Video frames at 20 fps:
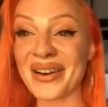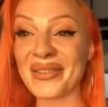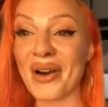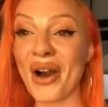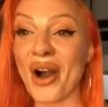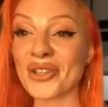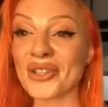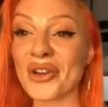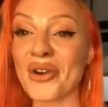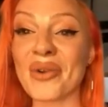
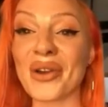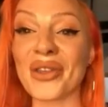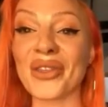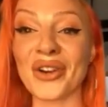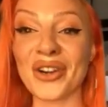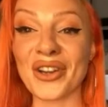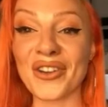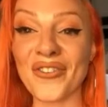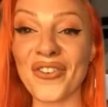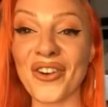October
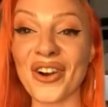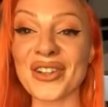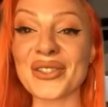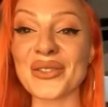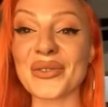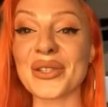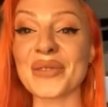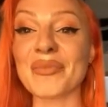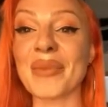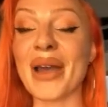
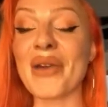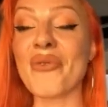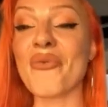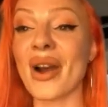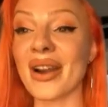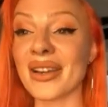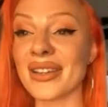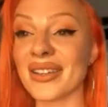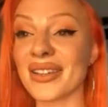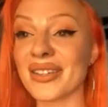31st was my
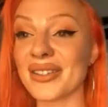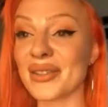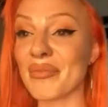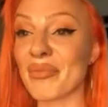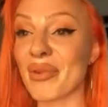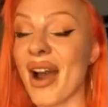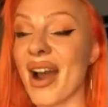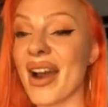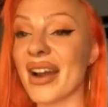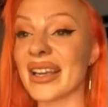1 year
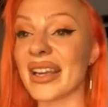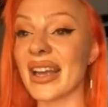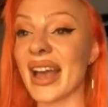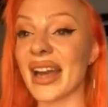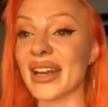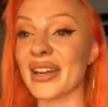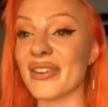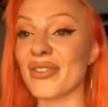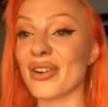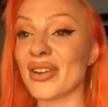sobriety
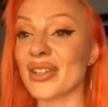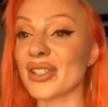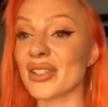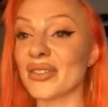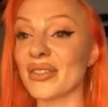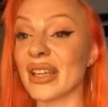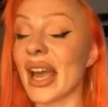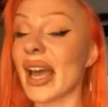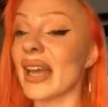anniversary.